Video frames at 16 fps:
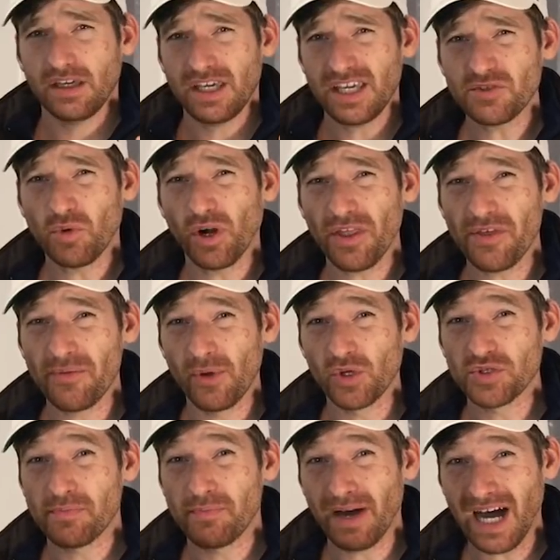He's one of the
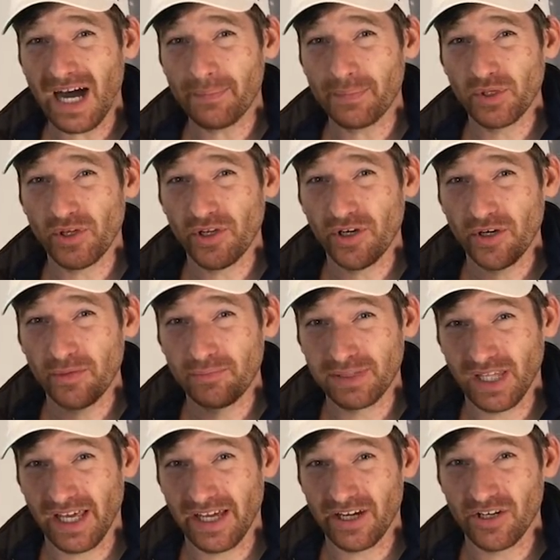most popular
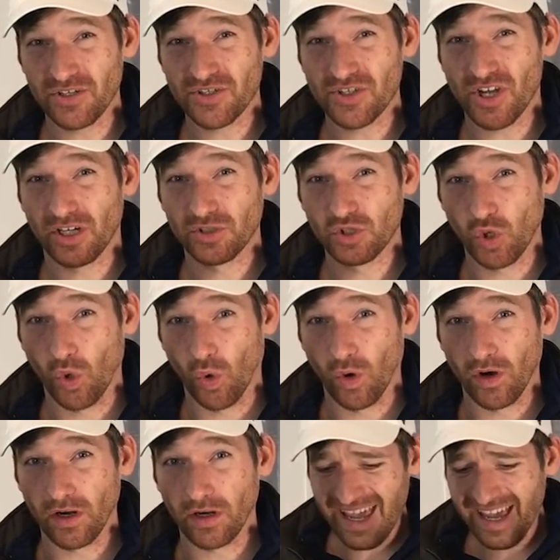players on
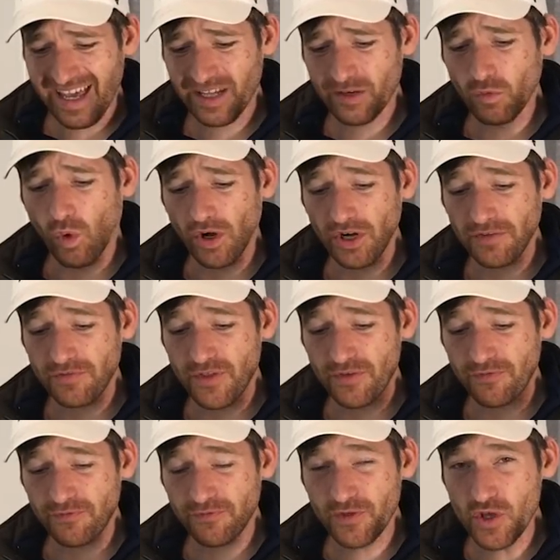tour, and one of
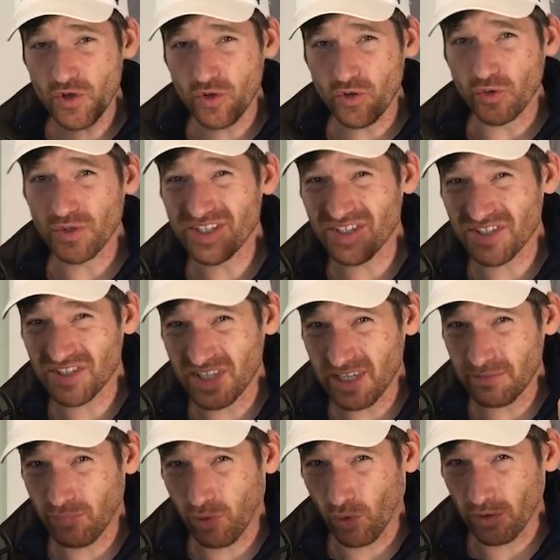the few, this is
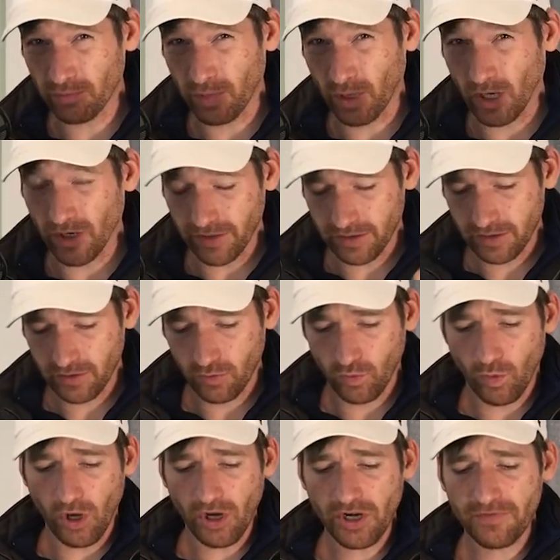the important part,
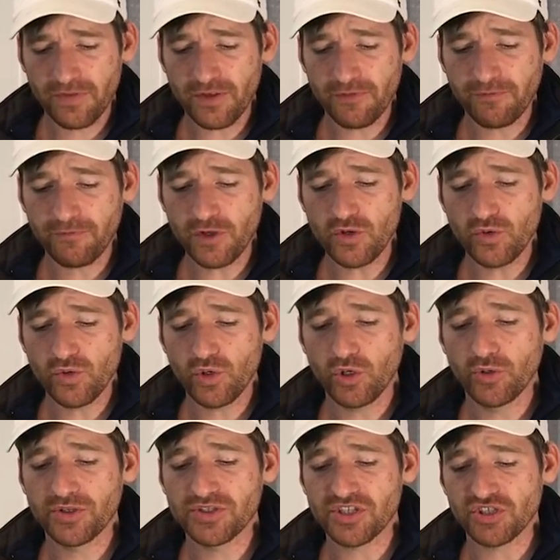one of the few
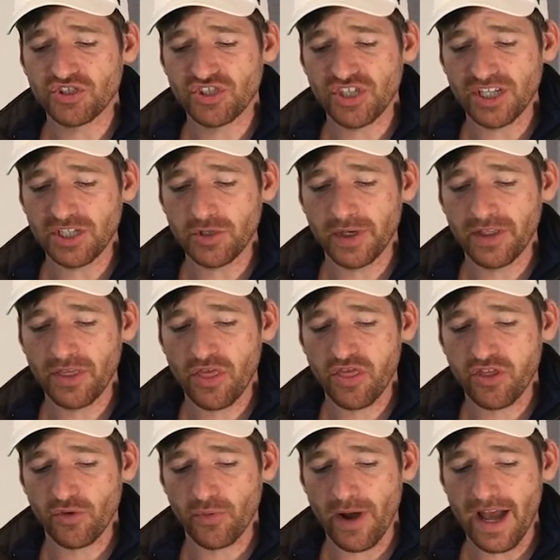who is a genuine
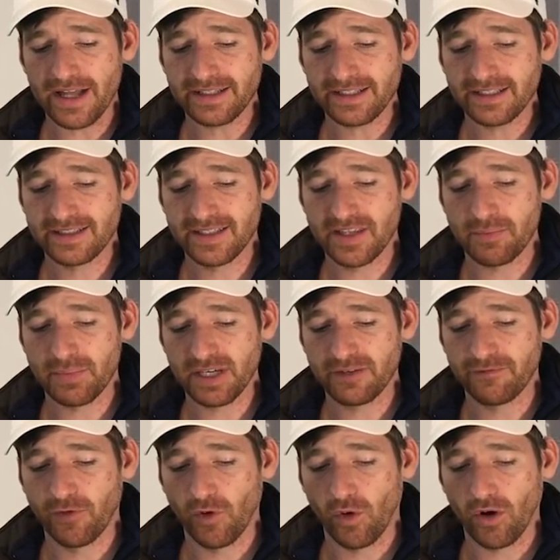threat to the
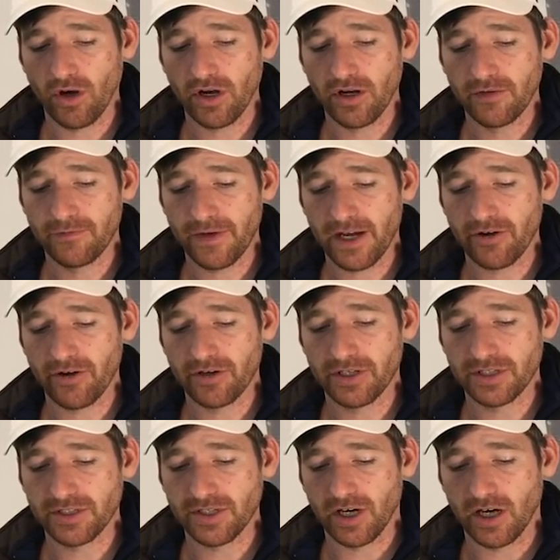big four, Federer,
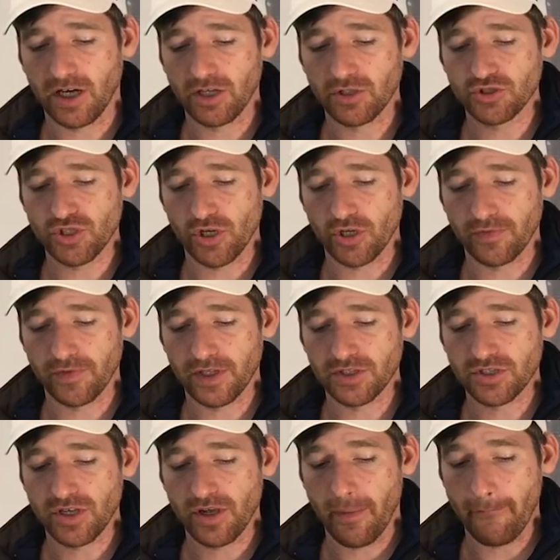Nadal,
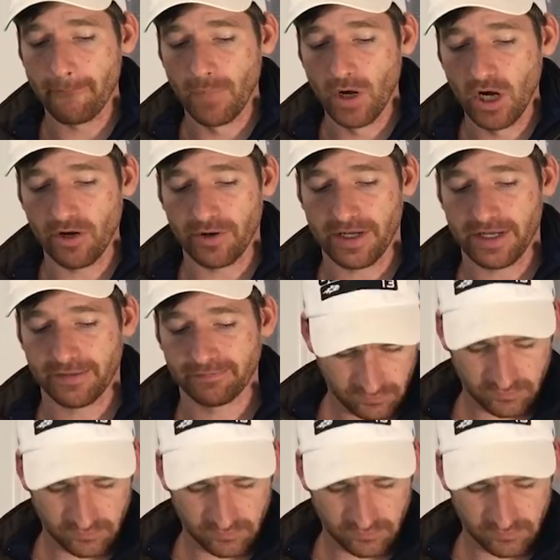Djokovic, Murray.